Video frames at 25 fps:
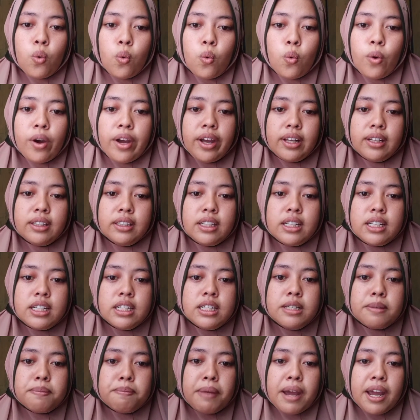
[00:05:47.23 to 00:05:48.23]

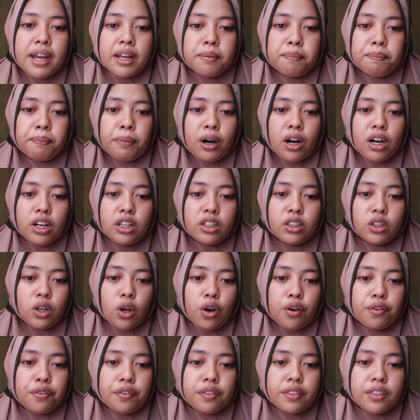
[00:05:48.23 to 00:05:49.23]
when the back part
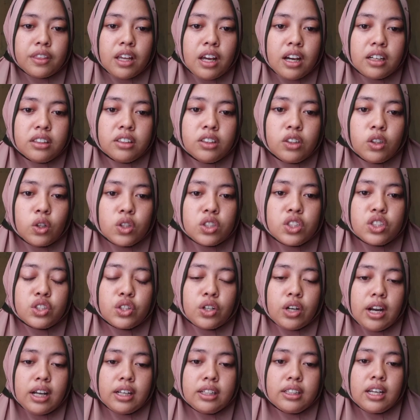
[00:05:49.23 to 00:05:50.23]
of tongue
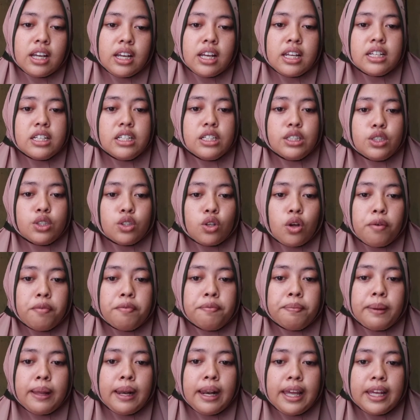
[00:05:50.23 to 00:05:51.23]
contract, the
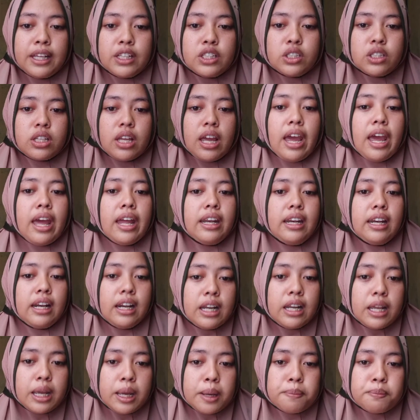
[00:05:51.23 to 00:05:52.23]
soft palate
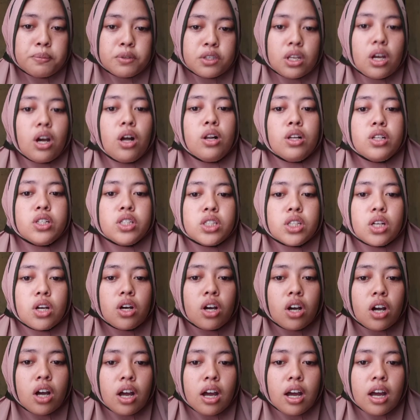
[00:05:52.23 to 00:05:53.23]
and lips
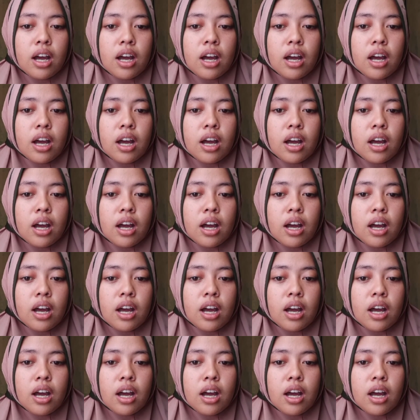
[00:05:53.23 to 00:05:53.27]
also